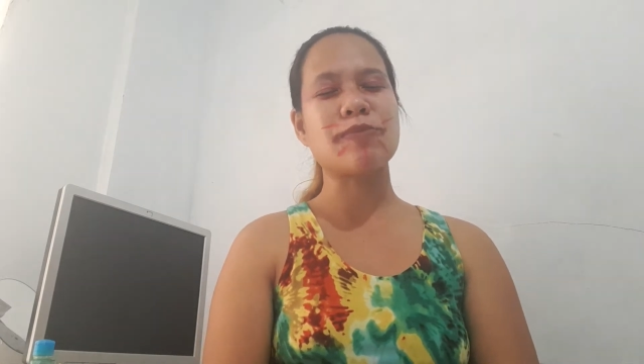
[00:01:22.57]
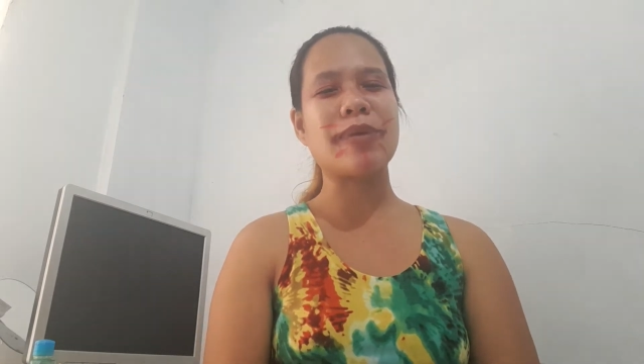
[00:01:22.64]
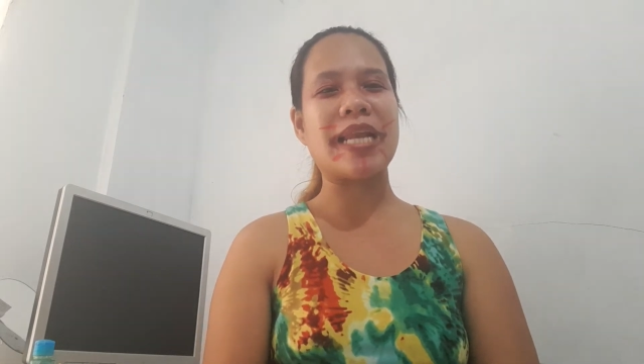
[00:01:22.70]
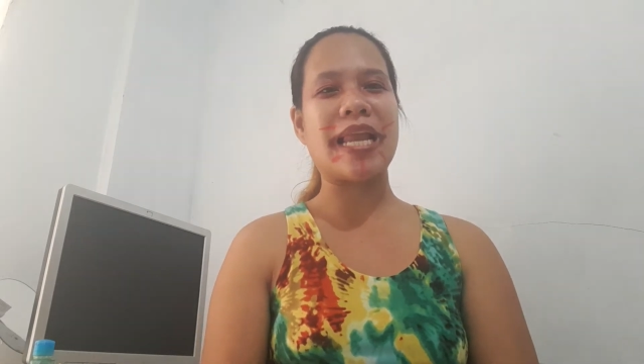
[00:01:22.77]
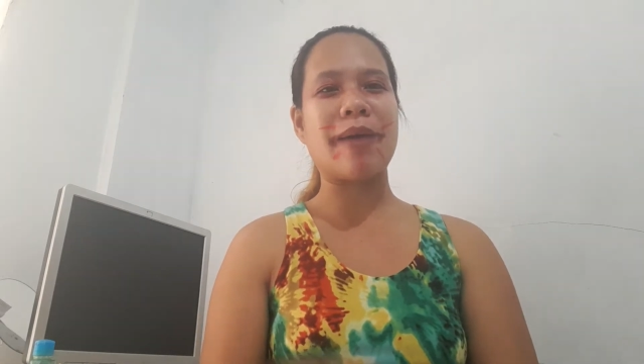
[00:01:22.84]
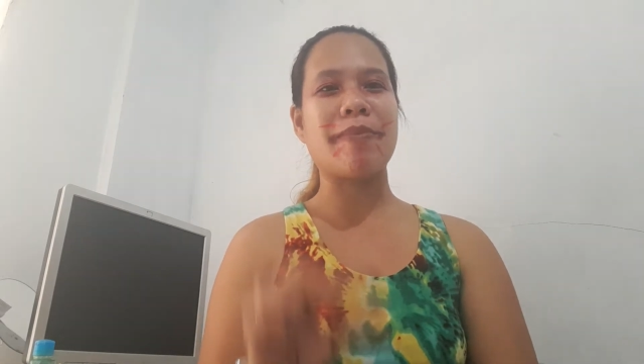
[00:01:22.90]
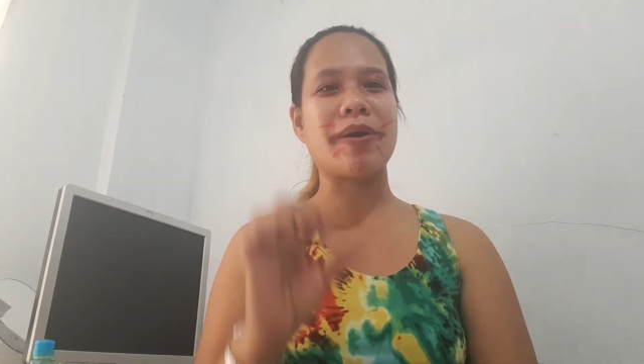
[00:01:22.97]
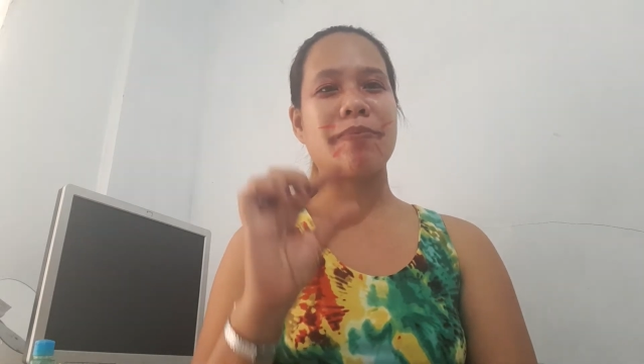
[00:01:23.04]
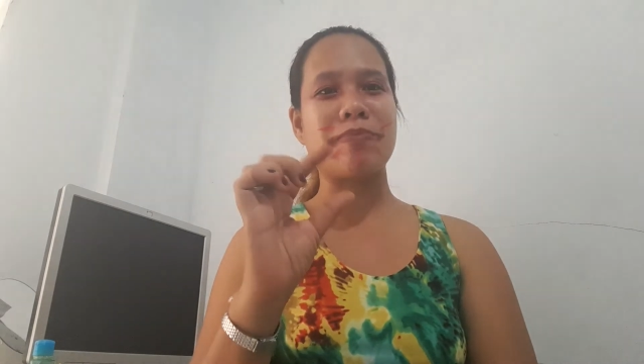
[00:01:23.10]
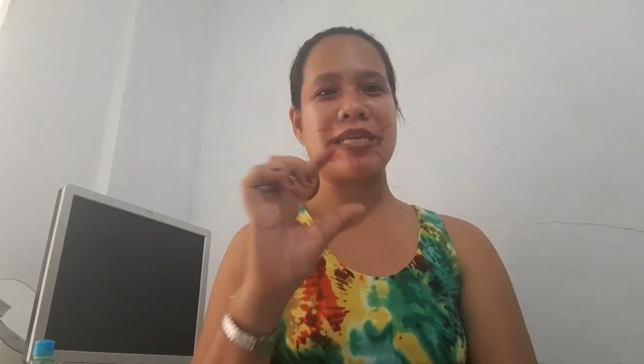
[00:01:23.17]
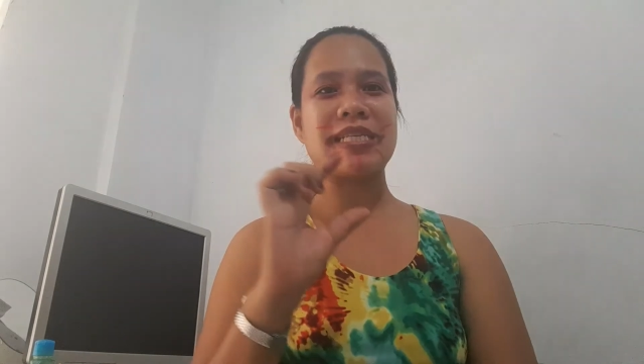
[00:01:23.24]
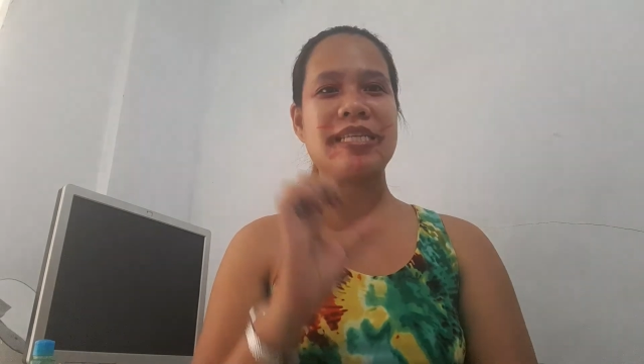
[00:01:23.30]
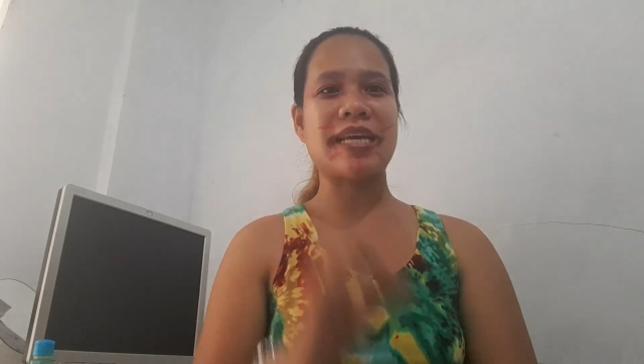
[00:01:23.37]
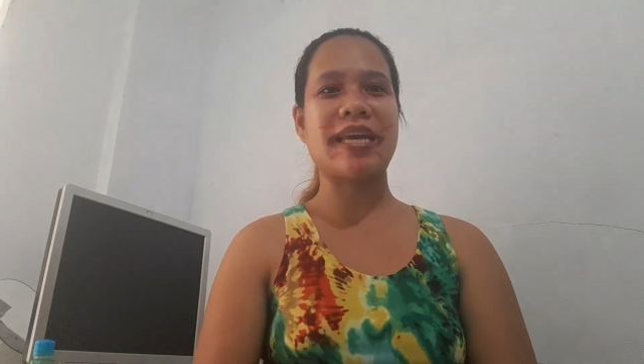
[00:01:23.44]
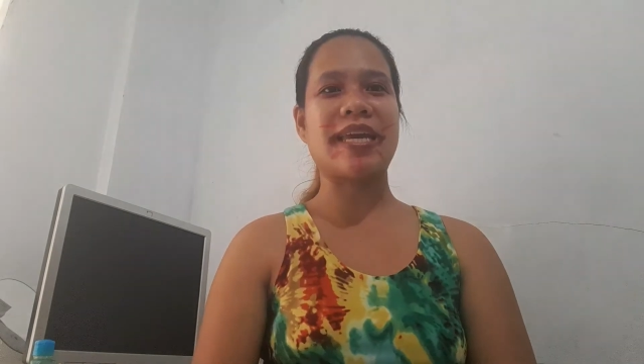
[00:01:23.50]
man lamang
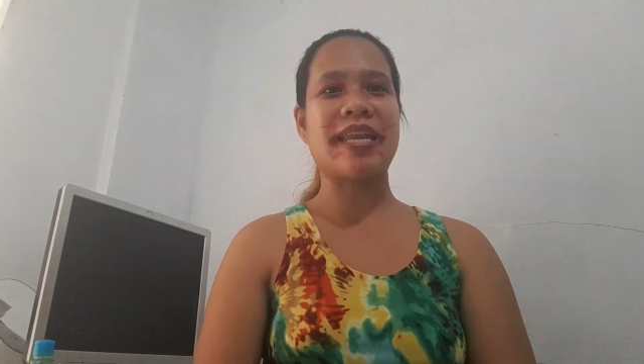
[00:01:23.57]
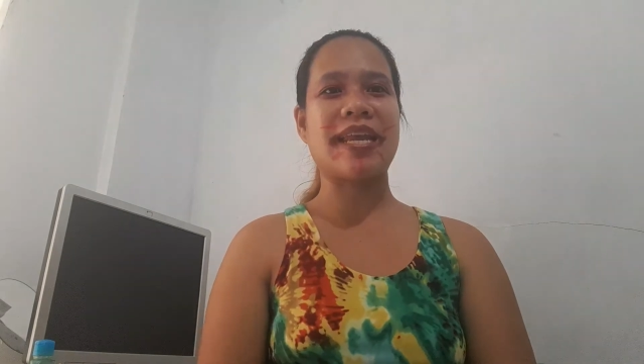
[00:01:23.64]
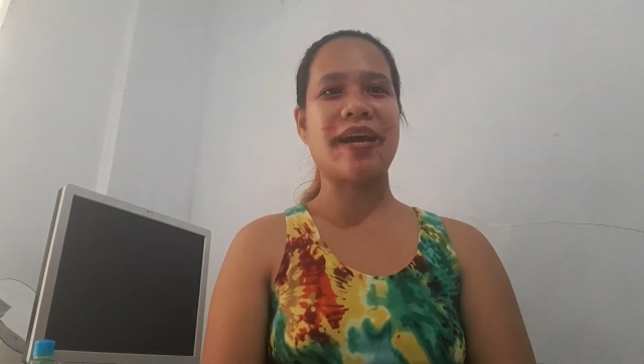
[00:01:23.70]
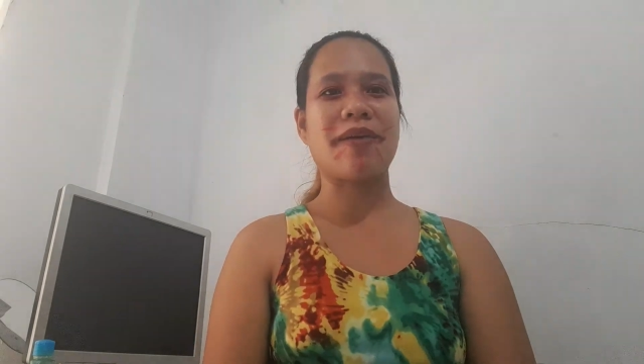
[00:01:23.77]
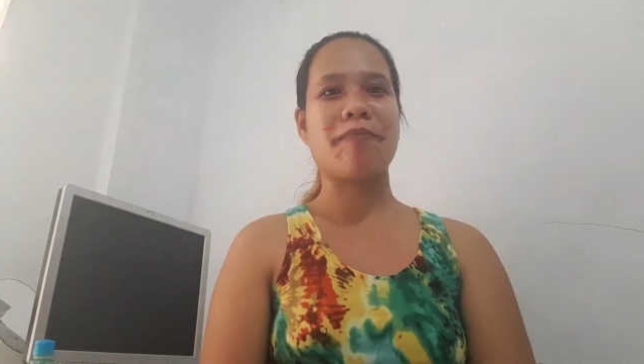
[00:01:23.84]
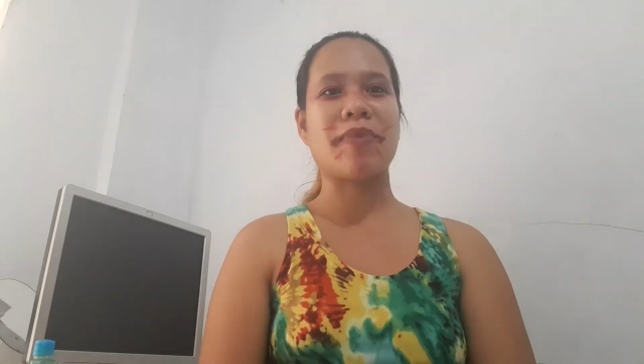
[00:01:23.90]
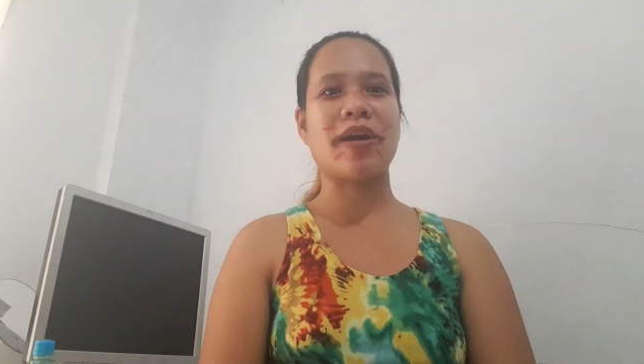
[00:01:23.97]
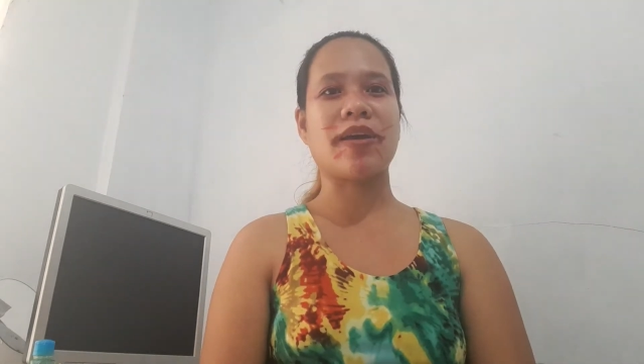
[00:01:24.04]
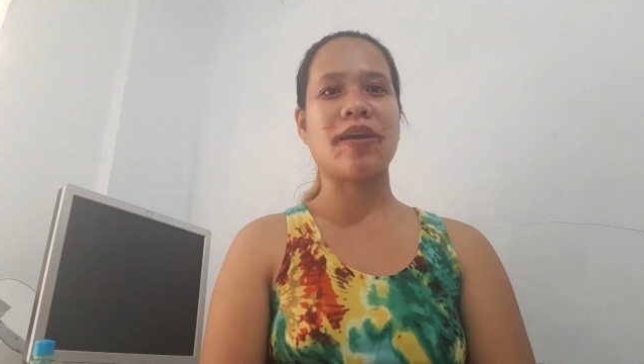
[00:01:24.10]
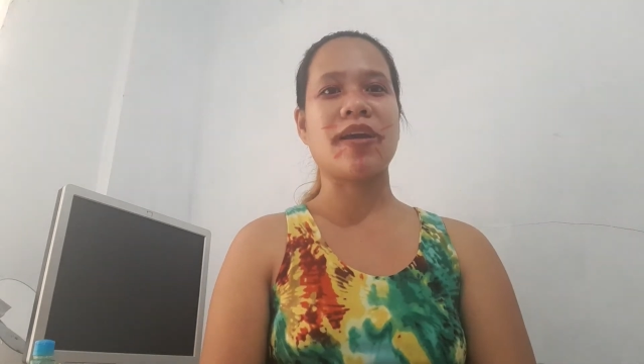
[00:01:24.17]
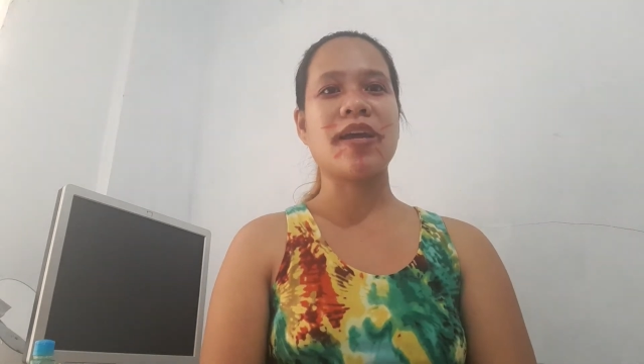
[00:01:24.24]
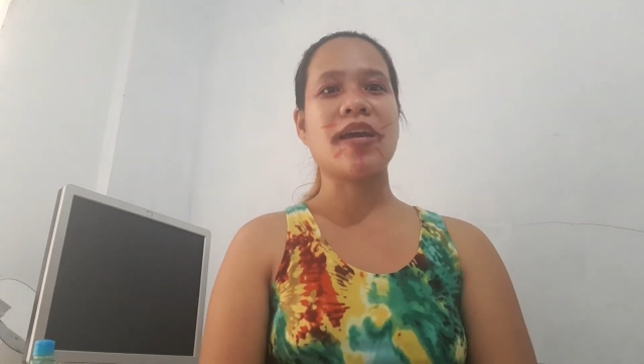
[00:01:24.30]
bisa ginagmay